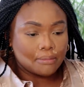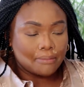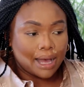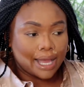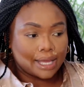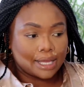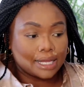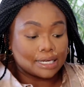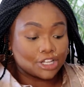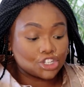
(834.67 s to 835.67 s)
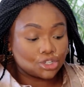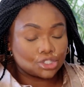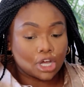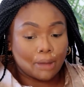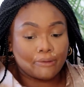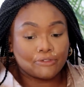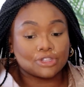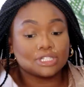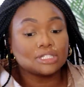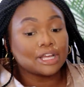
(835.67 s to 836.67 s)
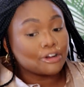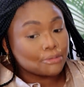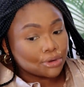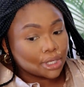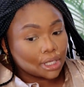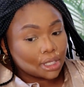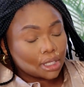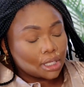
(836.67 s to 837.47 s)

my initial top for the ceremony.